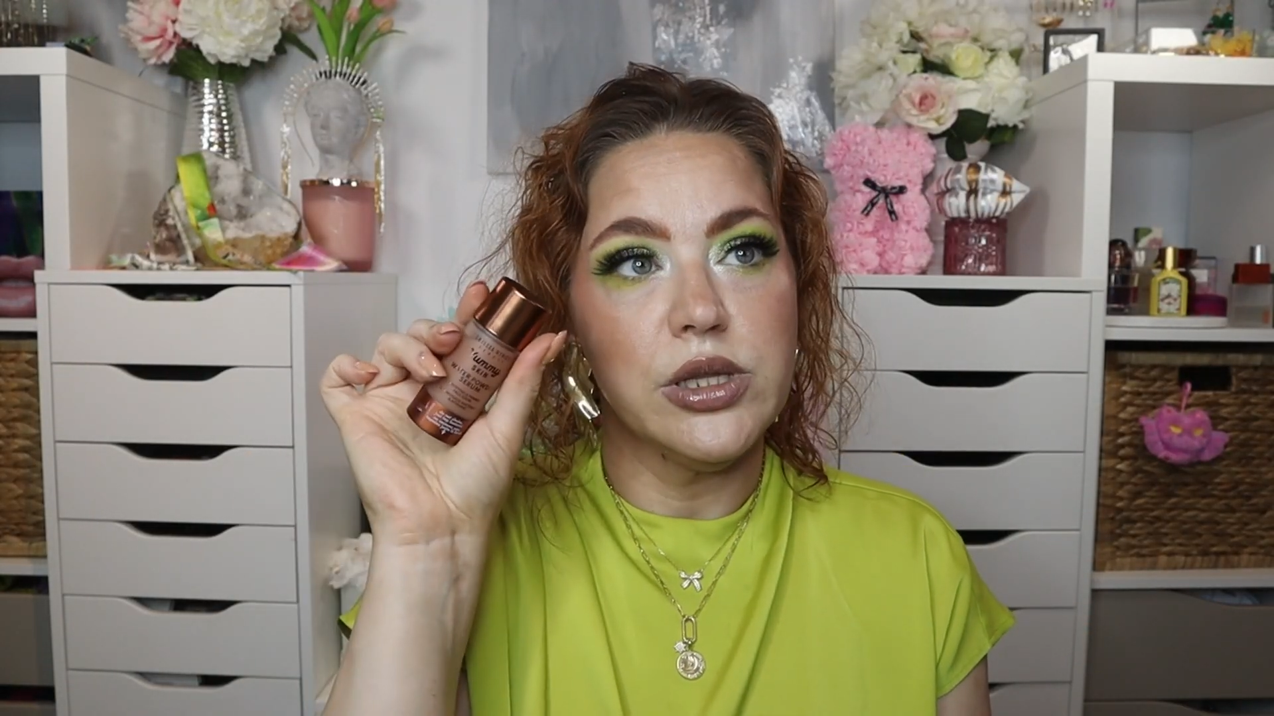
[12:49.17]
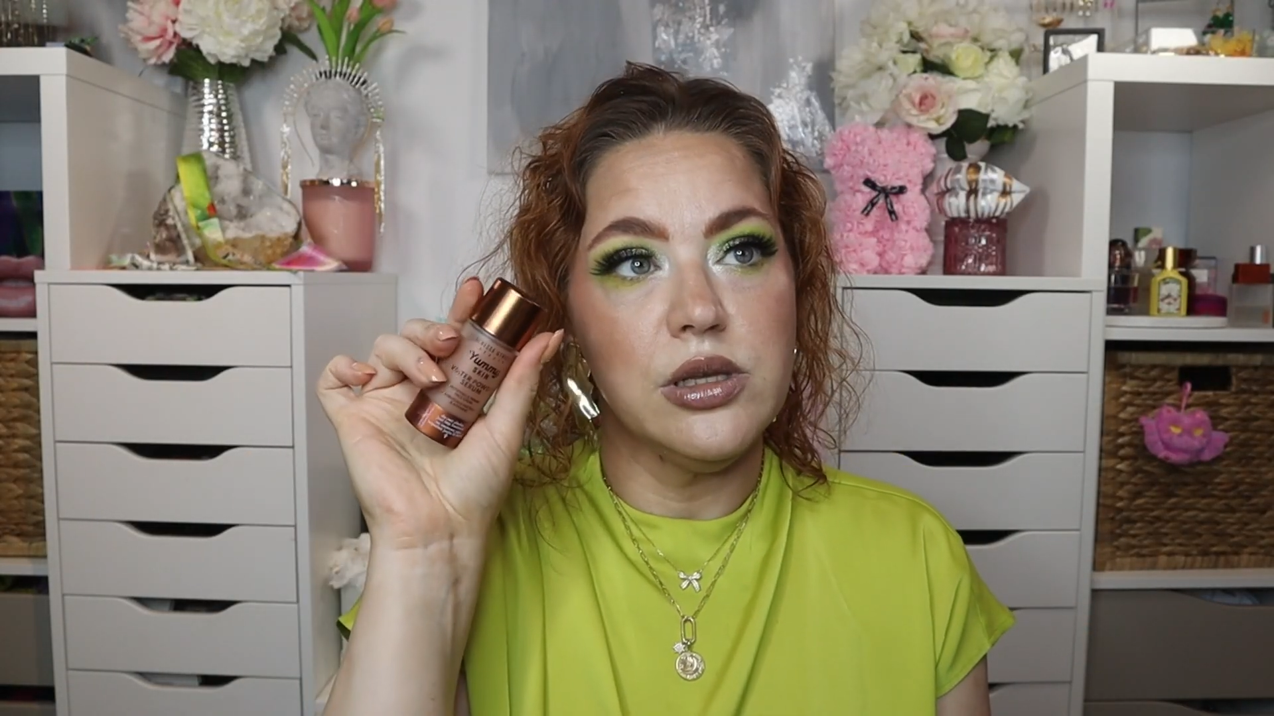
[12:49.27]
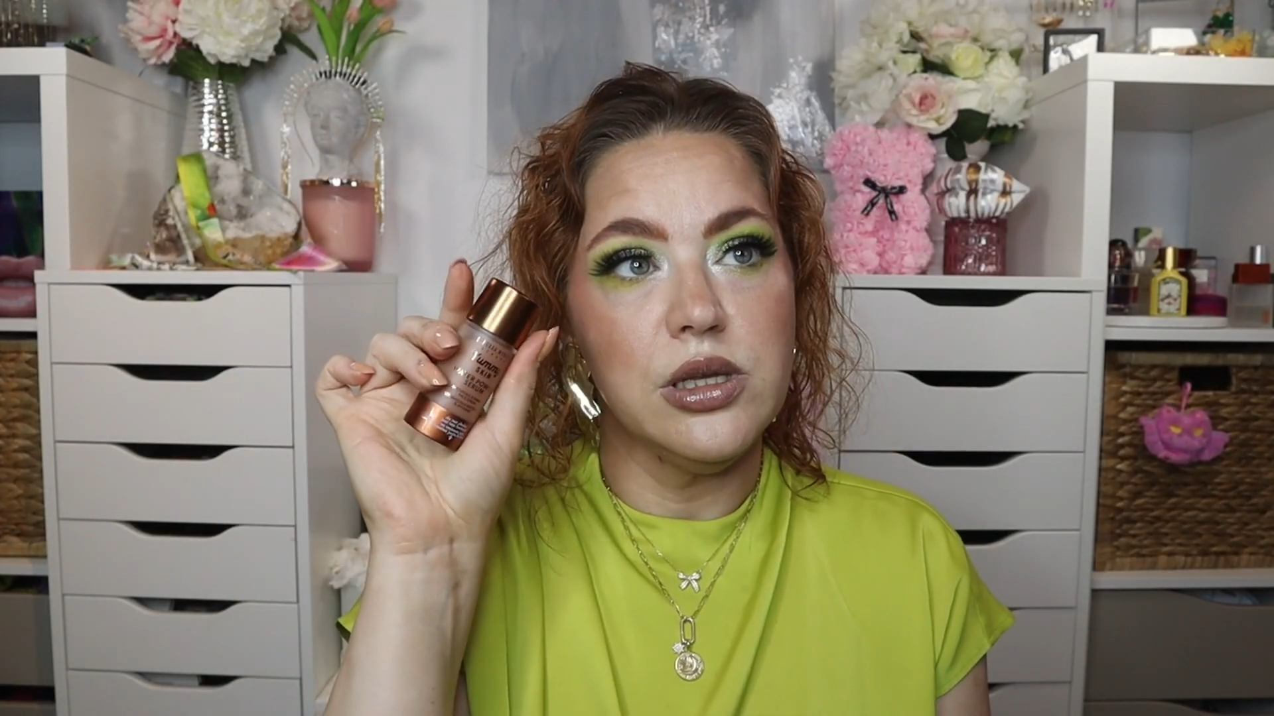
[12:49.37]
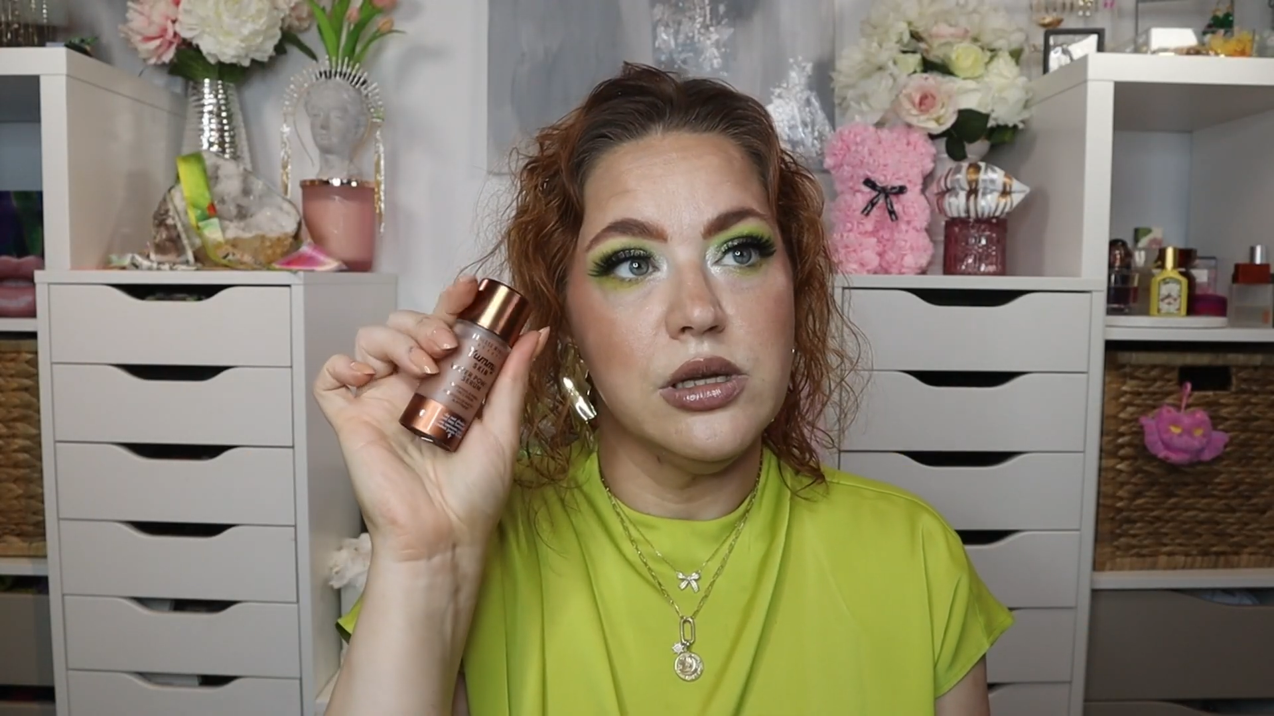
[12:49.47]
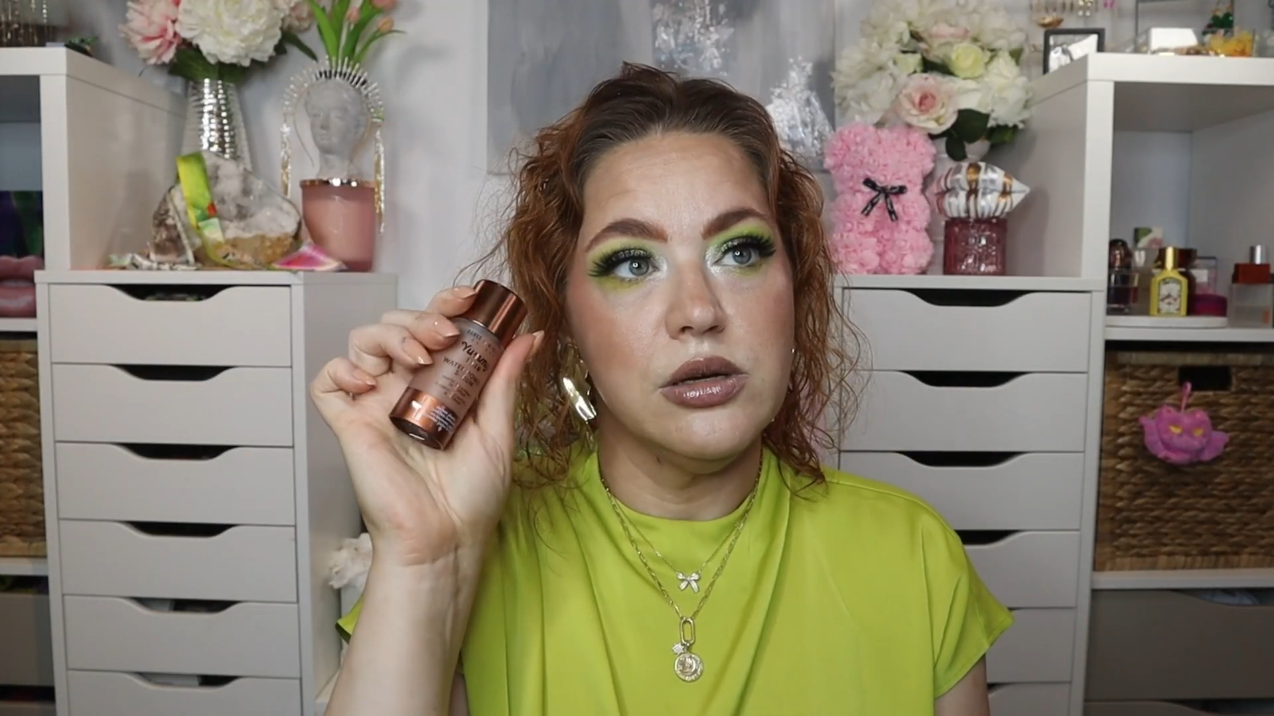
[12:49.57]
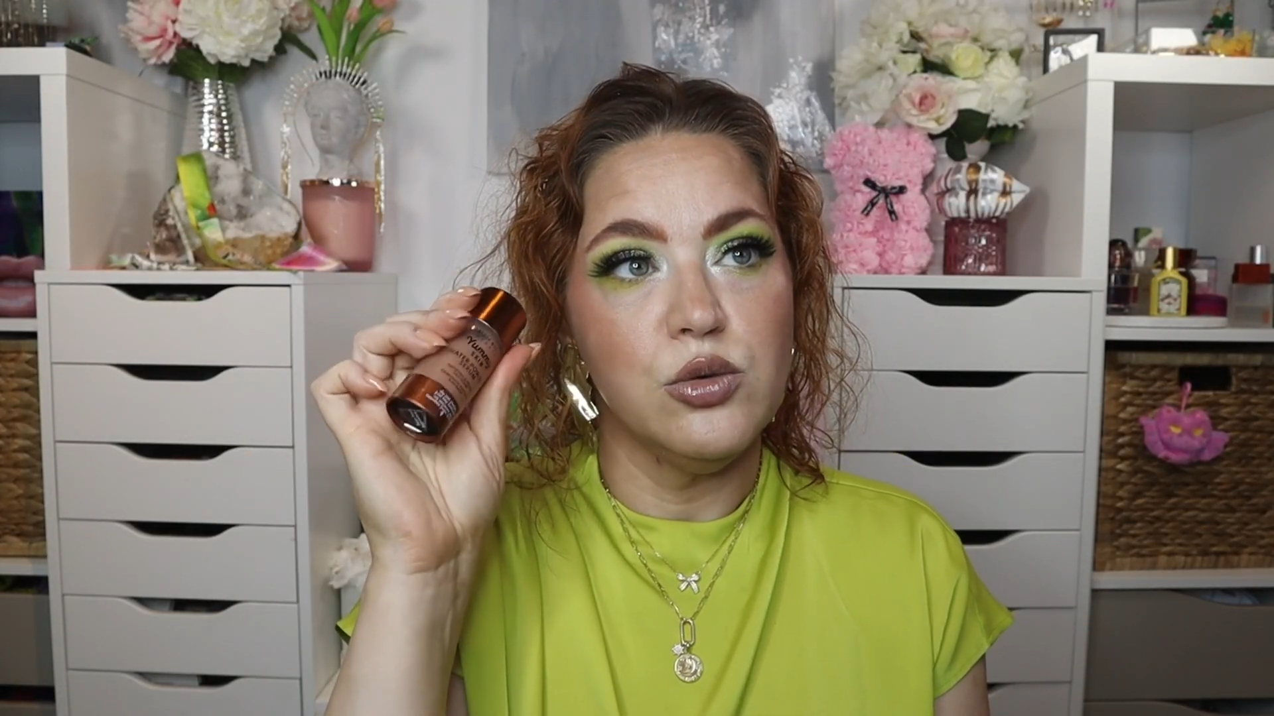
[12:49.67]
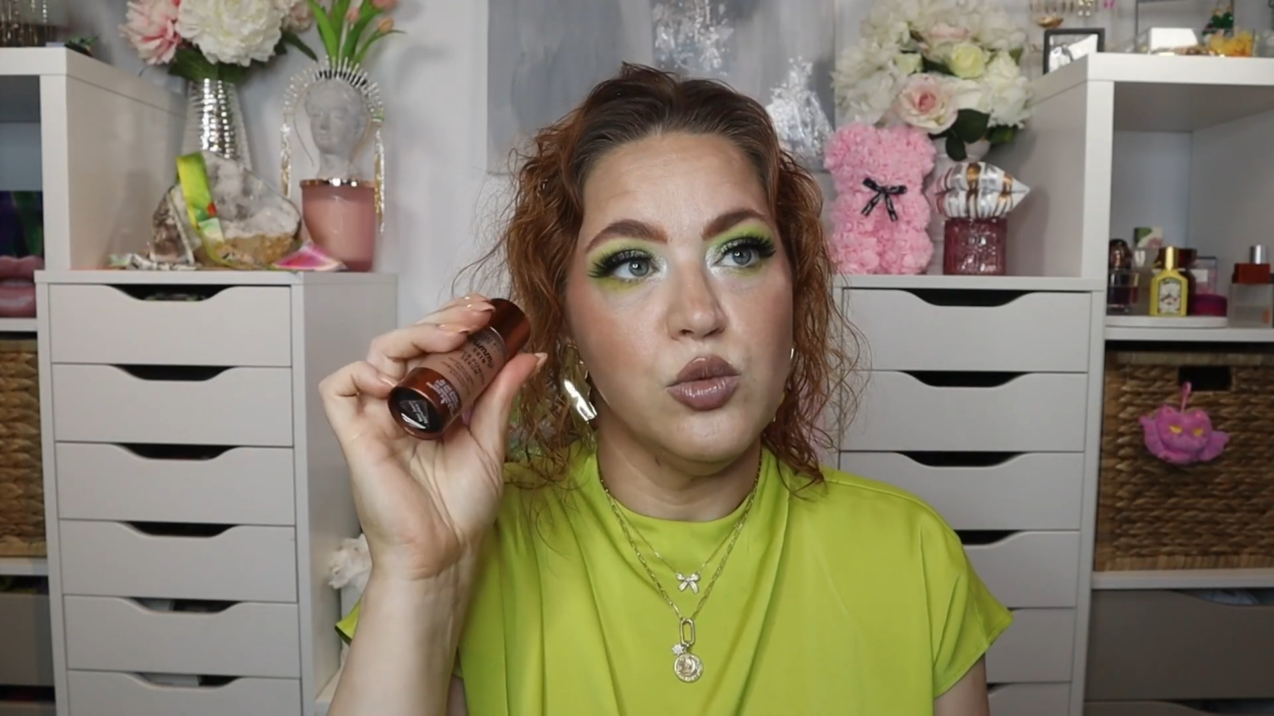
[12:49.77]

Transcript: the